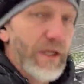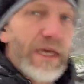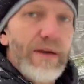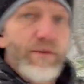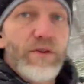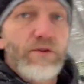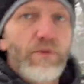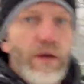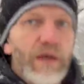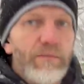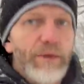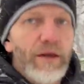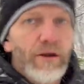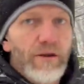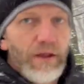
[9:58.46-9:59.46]
give it the
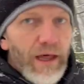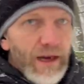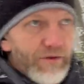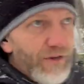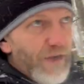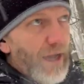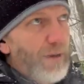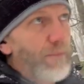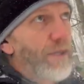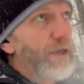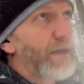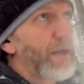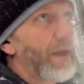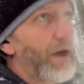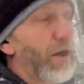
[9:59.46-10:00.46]
recommended a lot of time,
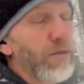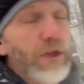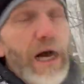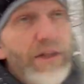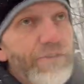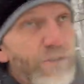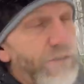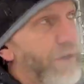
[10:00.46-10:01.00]
allotted